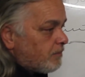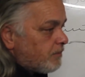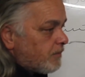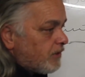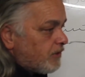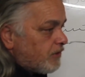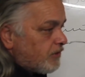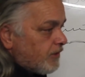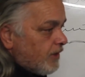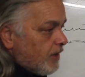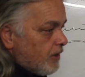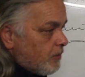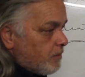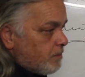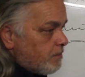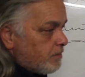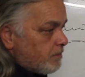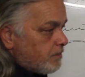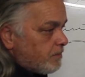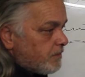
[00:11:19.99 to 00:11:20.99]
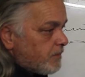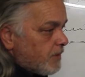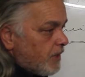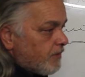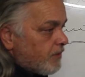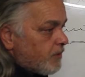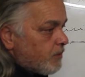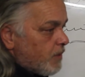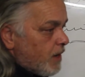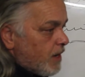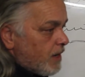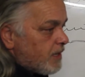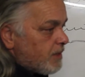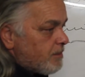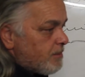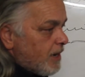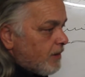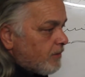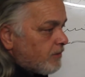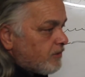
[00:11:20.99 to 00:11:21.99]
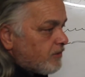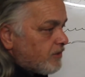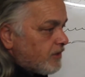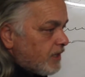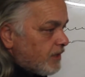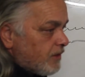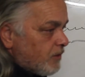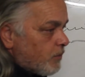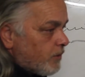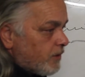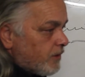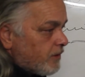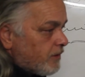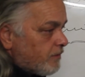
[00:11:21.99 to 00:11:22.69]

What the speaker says: slope of the Rocky Mountains in order to